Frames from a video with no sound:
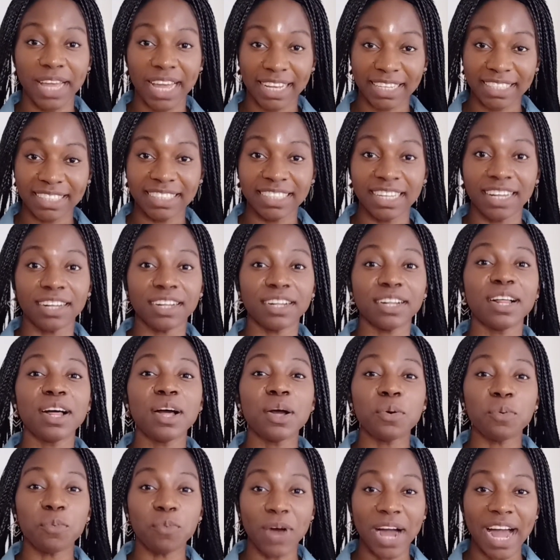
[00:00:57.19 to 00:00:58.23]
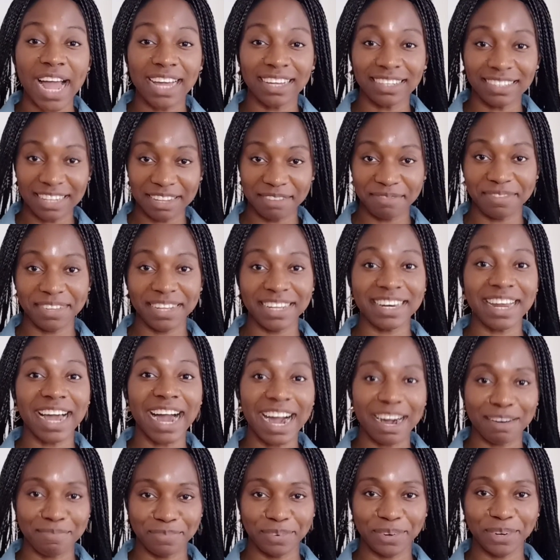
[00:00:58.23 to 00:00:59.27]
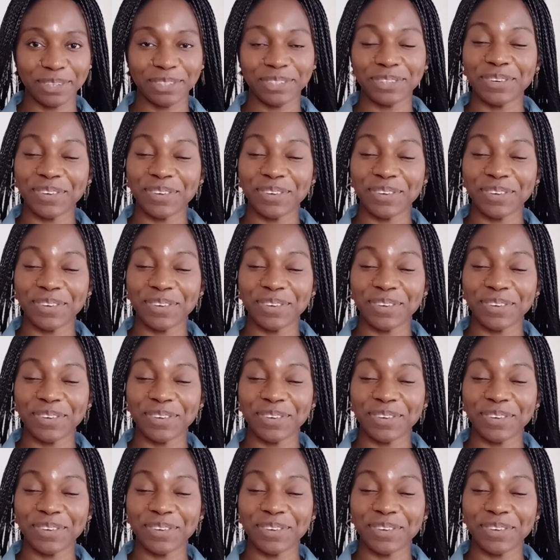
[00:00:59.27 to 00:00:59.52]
excel while living abroad.